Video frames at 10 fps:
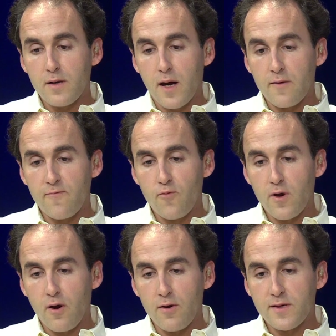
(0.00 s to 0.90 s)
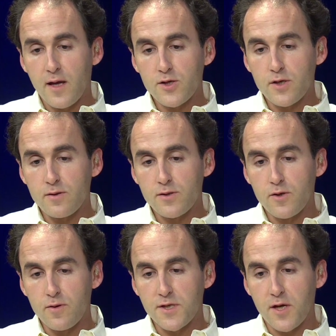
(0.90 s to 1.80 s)
kind of bring our attention
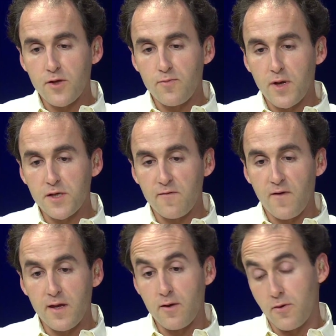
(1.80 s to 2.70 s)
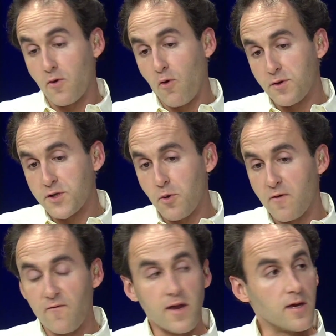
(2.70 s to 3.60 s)
to the centerpiece of any, or the cornerstone
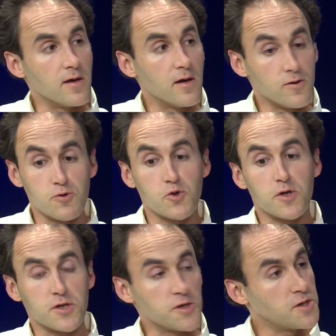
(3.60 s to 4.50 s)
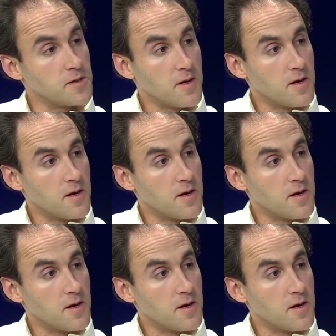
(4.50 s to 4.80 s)
of any nutritious